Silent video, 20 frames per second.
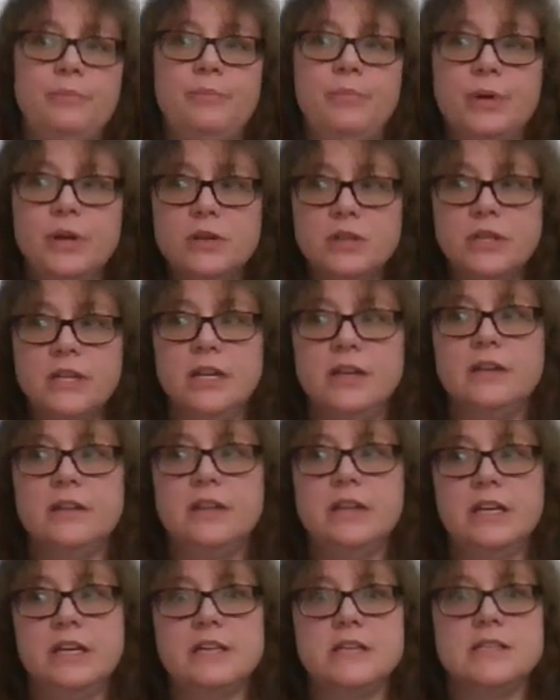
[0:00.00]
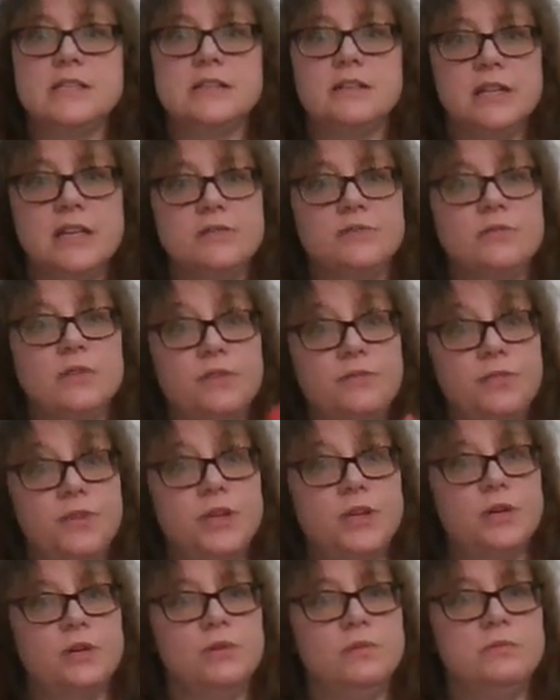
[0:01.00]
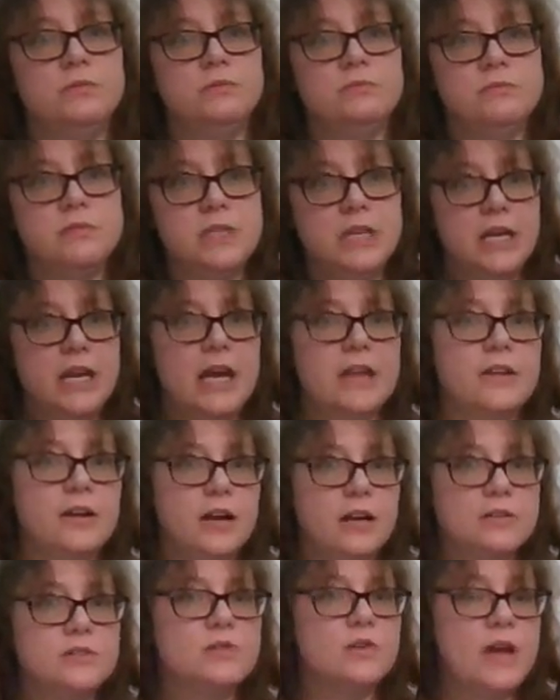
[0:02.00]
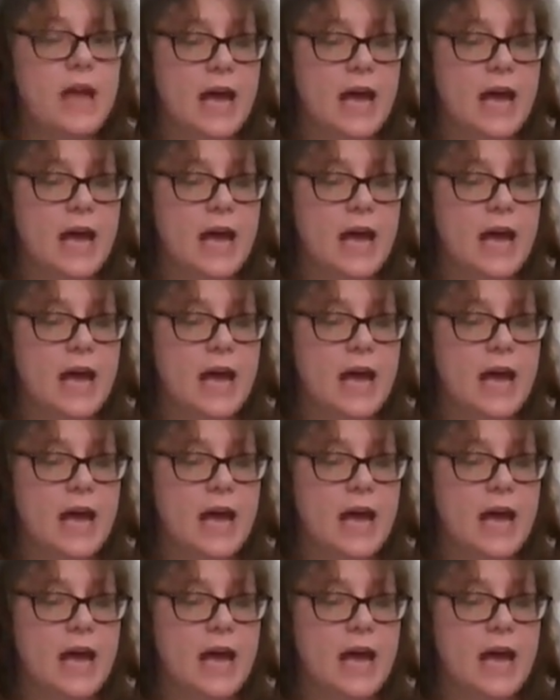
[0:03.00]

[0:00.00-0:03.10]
building this lit review together